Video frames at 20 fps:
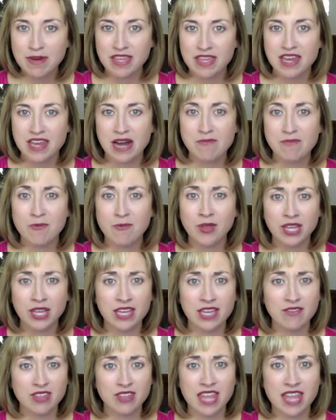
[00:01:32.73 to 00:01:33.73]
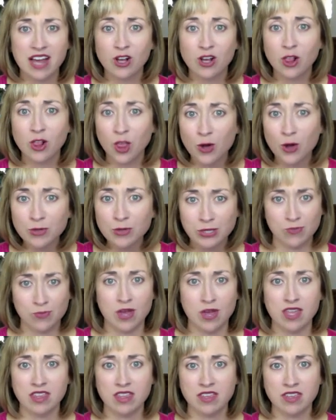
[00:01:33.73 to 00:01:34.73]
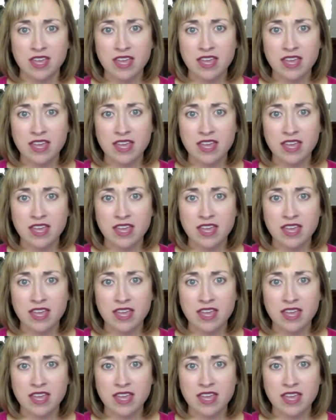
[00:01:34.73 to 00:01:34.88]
that I'm really even that close with,